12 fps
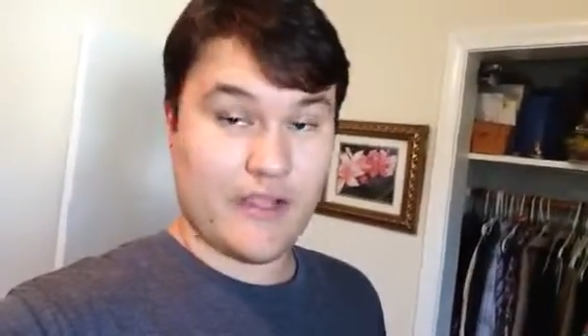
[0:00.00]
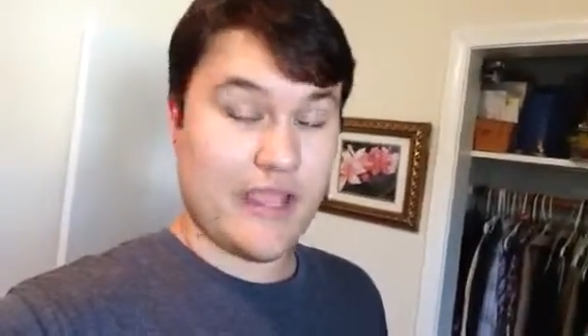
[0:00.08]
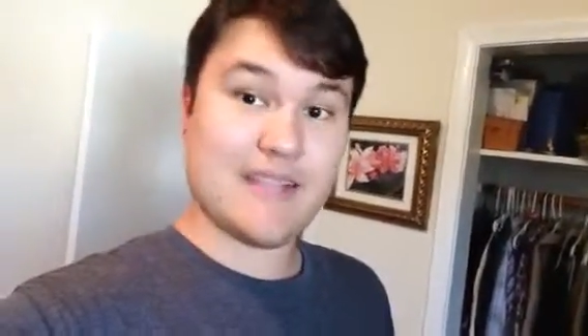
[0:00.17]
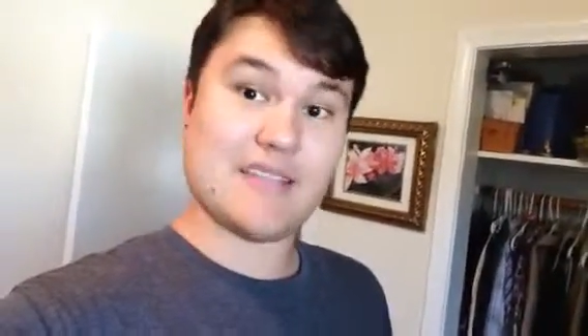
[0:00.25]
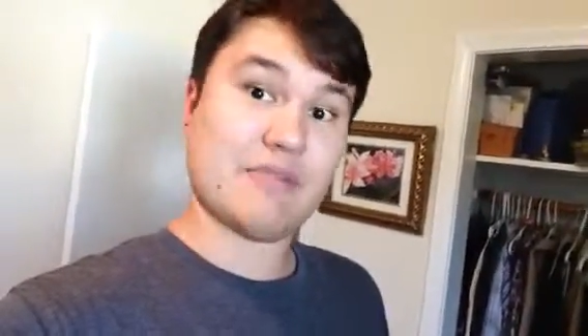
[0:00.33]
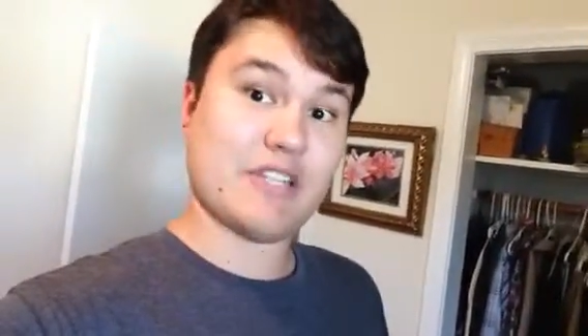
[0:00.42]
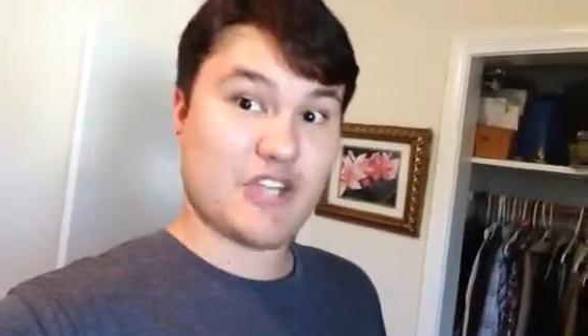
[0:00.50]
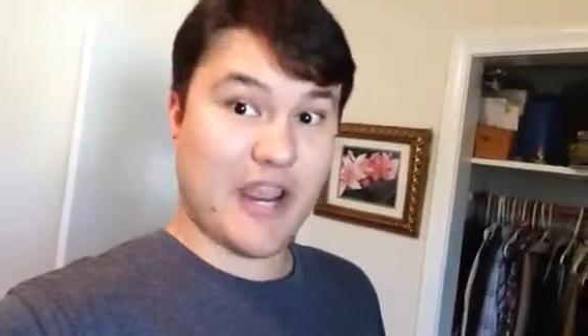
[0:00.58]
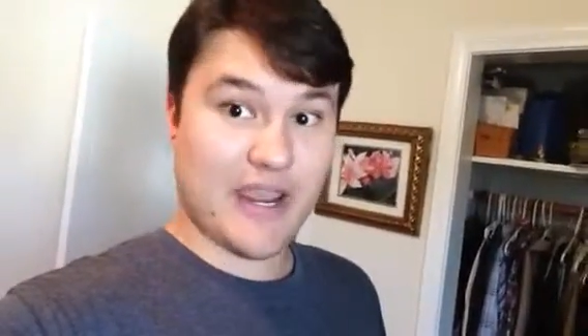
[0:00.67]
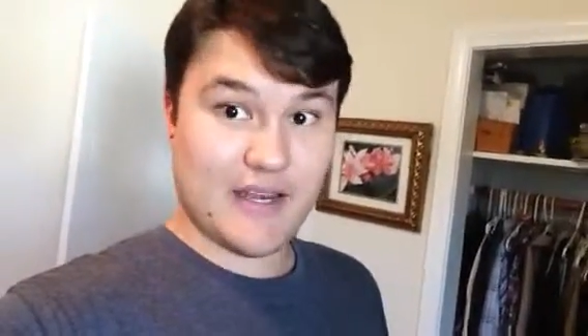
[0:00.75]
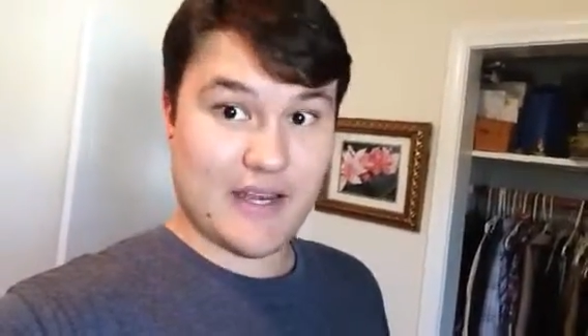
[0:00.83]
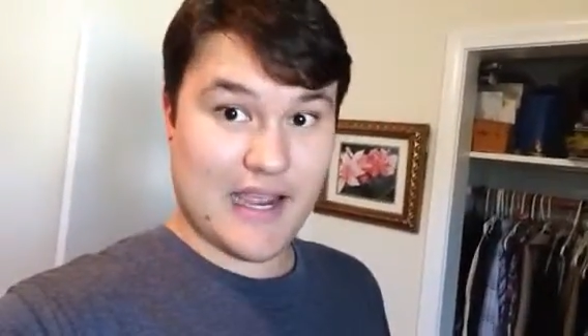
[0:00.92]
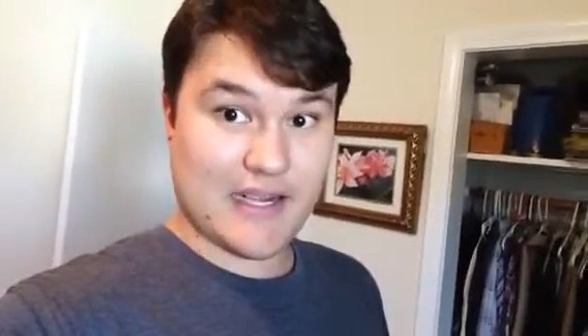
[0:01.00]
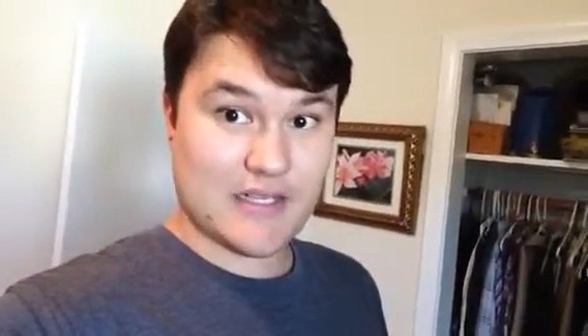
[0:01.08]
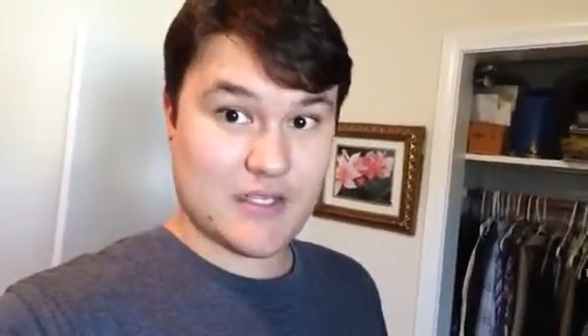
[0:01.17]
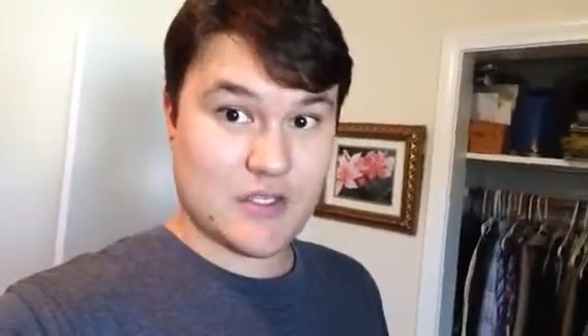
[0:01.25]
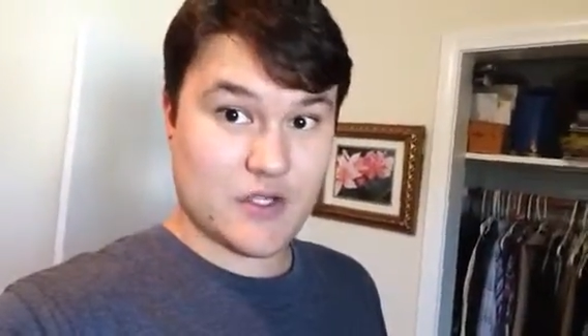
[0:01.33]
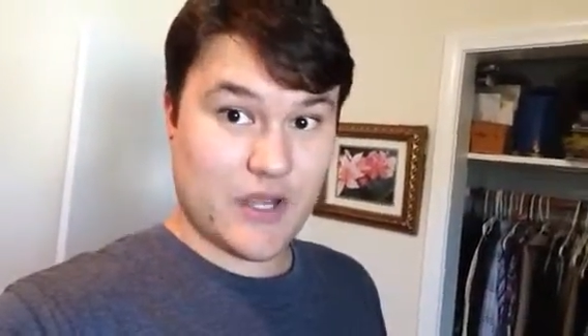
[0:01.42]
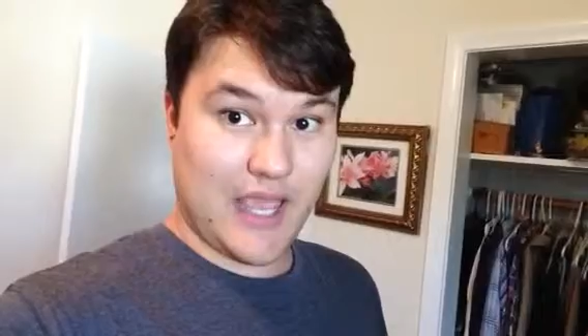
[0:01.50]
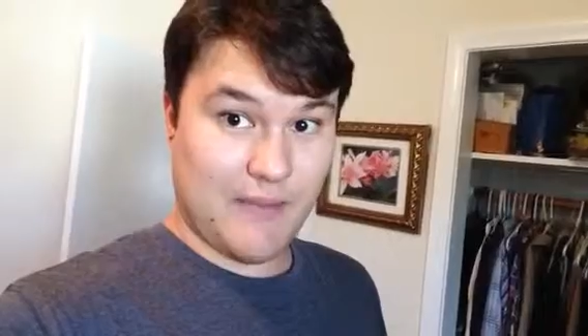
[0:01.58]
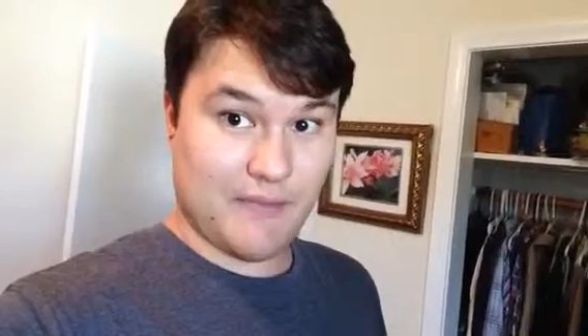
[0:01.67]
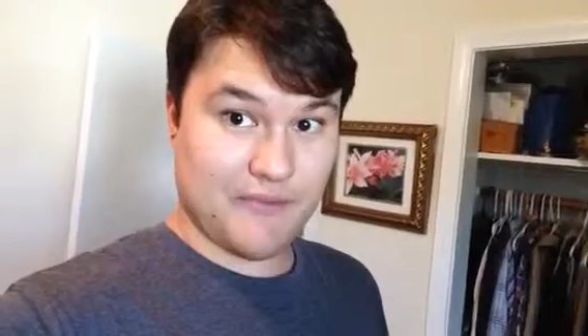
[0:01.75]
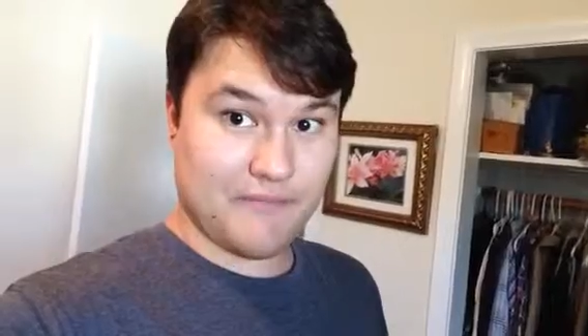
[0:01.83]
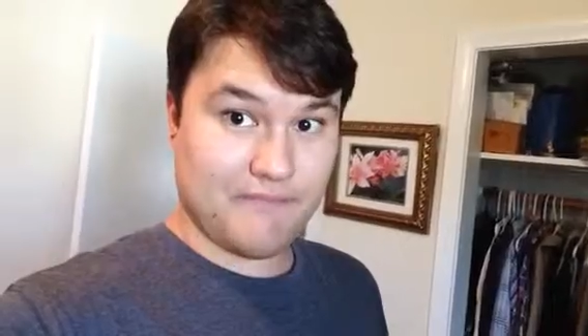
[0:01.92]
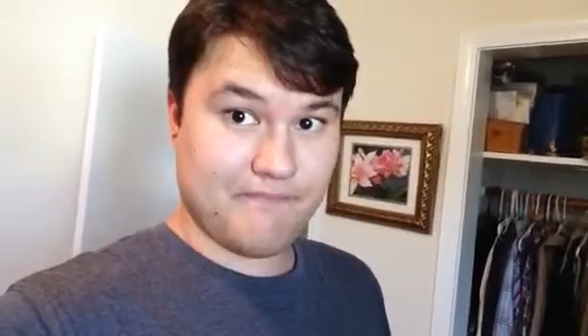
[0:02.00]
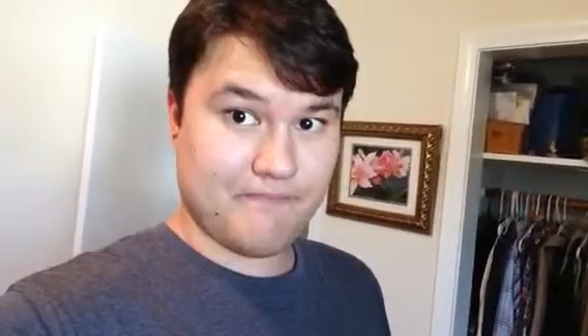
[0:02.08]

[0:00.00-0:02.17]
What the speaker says: and some of the Jak and Daxter games.